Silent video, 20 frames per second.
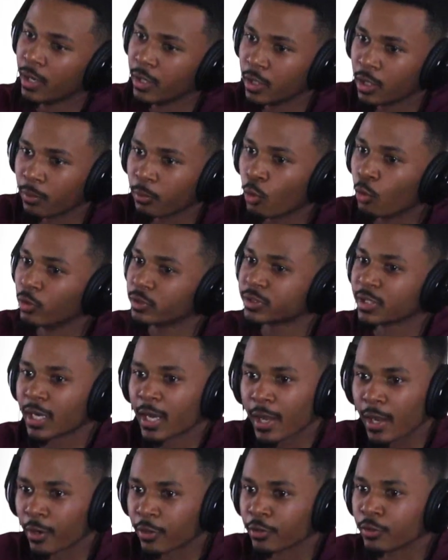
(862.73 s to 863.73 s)
ended up going to
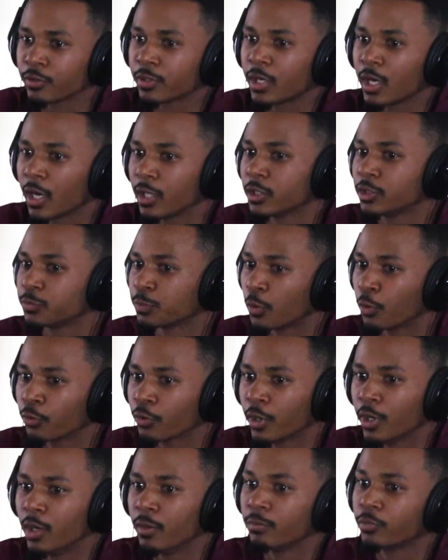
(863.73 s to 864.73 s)
that Akron Early College
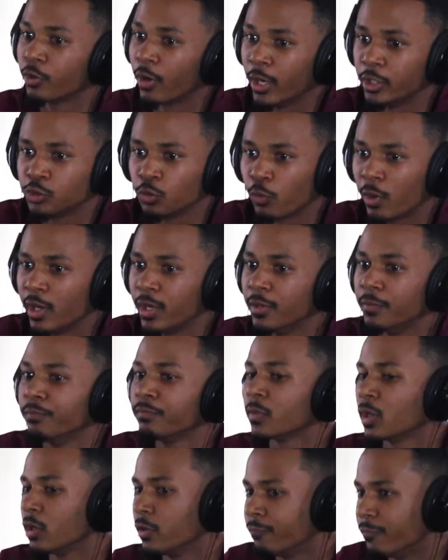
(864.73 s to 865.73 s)
program,
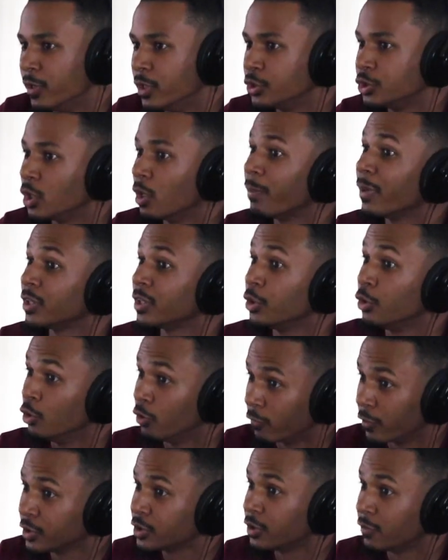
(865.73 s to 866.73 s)
graduated, finished up at the
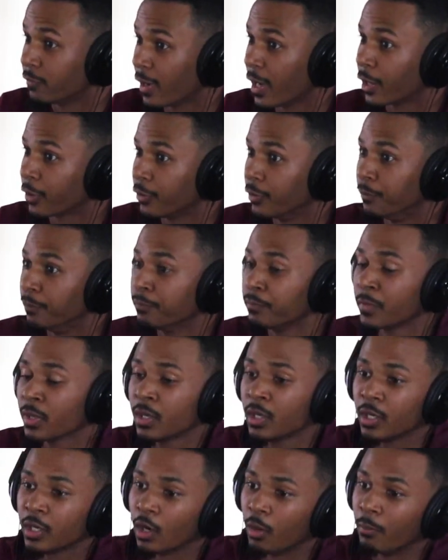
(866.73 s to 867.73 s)
University of Akron.
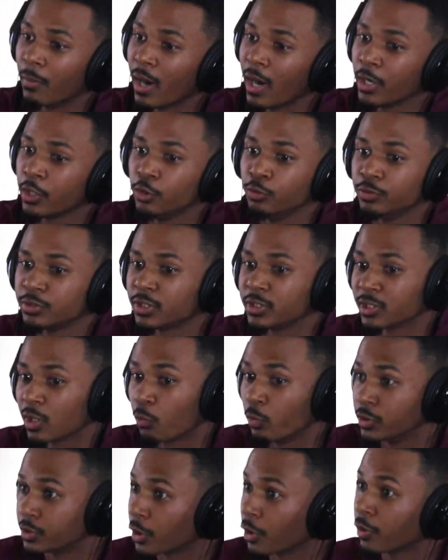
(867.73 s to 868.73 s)
Now, mind you, since I
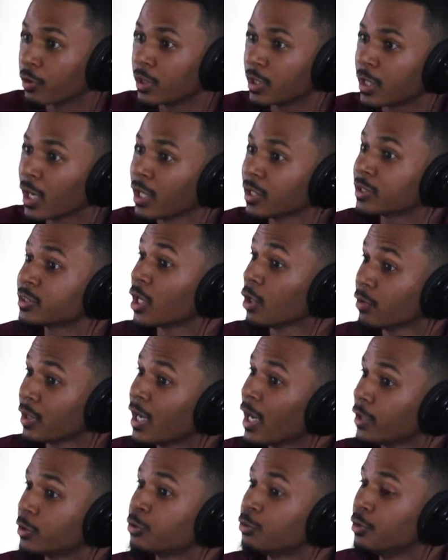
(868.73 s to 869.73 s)
went to early college, I only
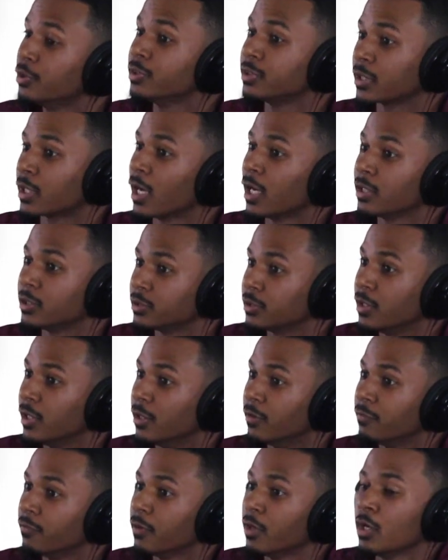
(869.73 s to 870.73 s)
had two years of college
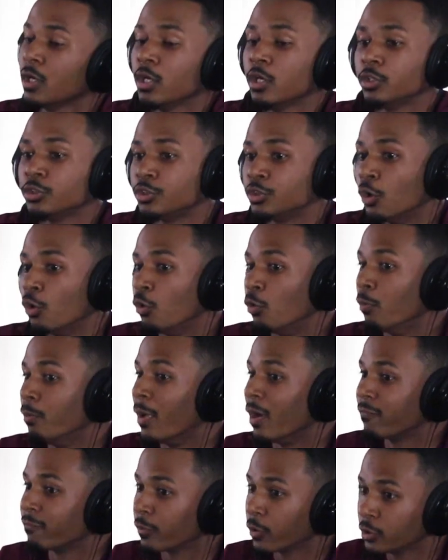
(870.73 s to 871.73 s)
left. So
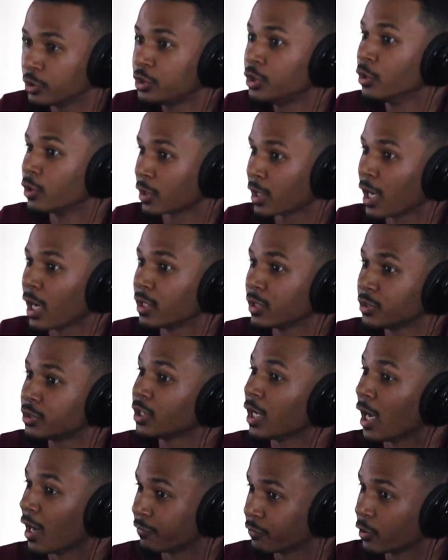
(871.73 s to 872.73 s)
my first year of college
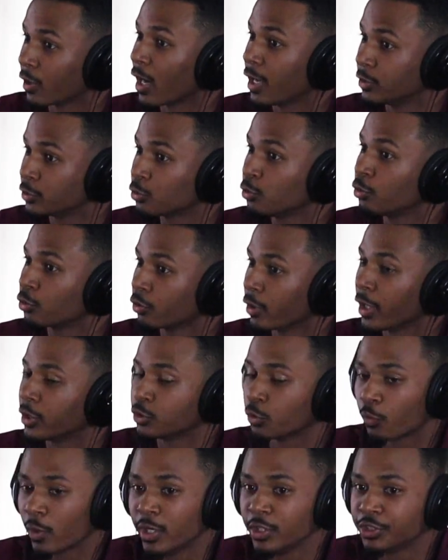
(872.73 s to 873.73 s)
after high school
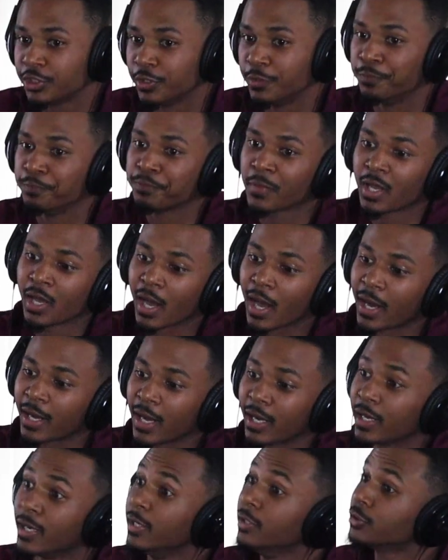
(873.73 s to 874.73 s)
graduation, I
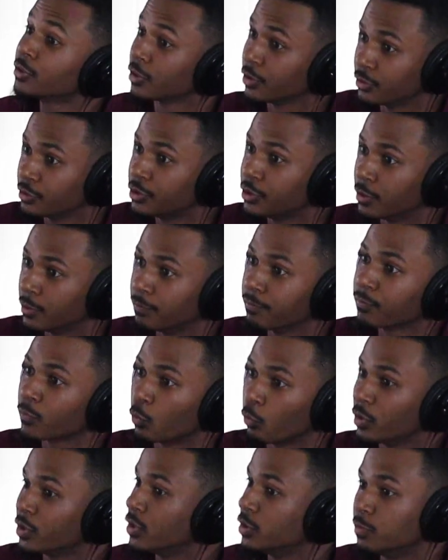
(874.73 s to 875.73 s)
got an internship
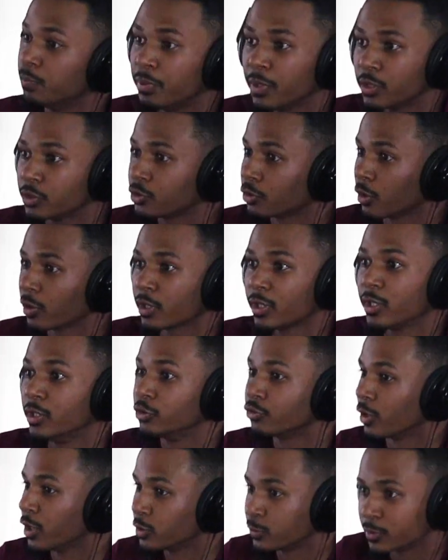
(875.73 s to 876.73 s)
with this big trucking
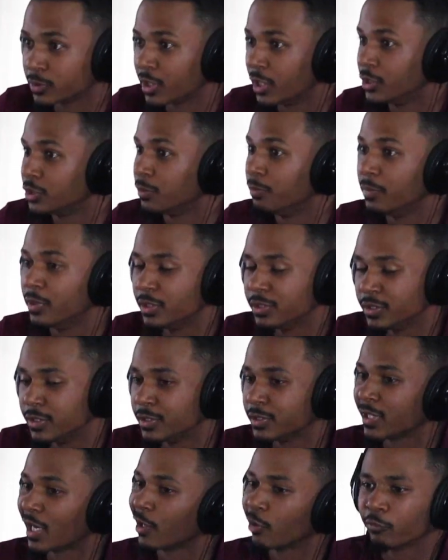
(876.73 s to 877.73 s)
and transportation
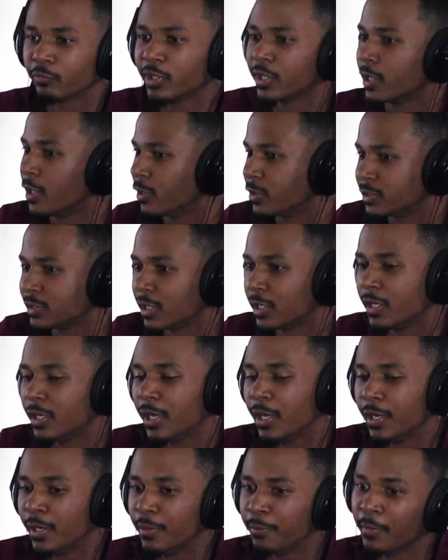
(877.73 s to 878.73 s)
business. I don't really care to say the
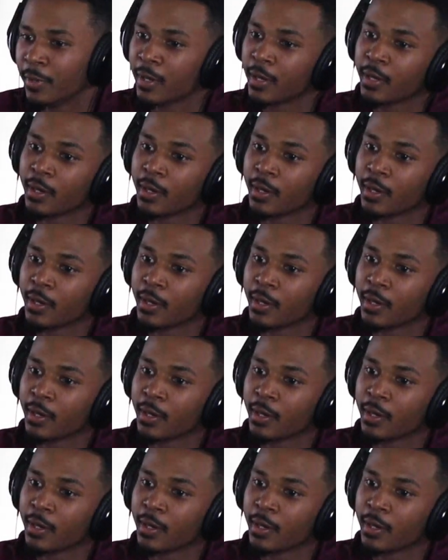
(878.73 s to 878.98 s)
name,